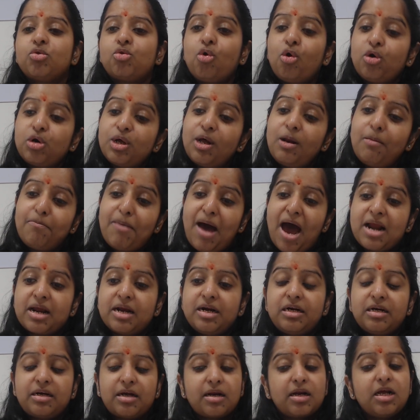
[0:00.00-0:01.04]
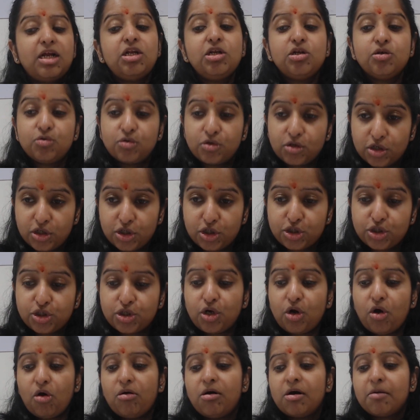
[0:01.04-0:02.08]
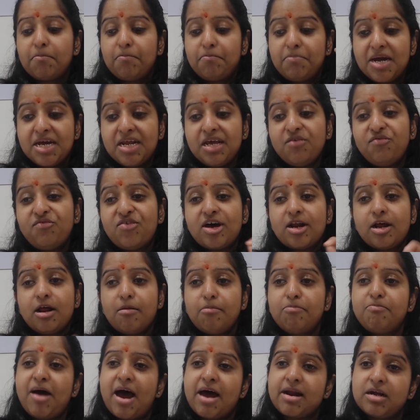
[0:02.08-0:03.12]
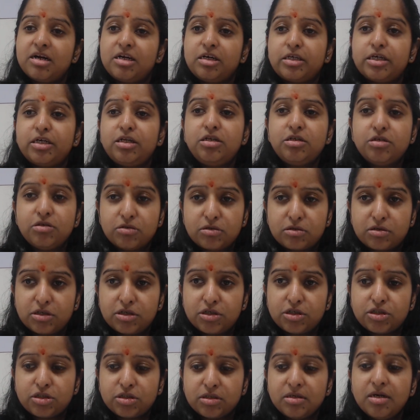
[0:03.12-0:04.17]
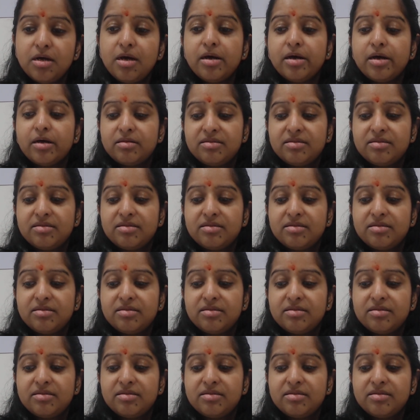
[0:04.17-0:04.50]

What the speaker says: total parenteral nutrition or peripheral parenteral nutrition.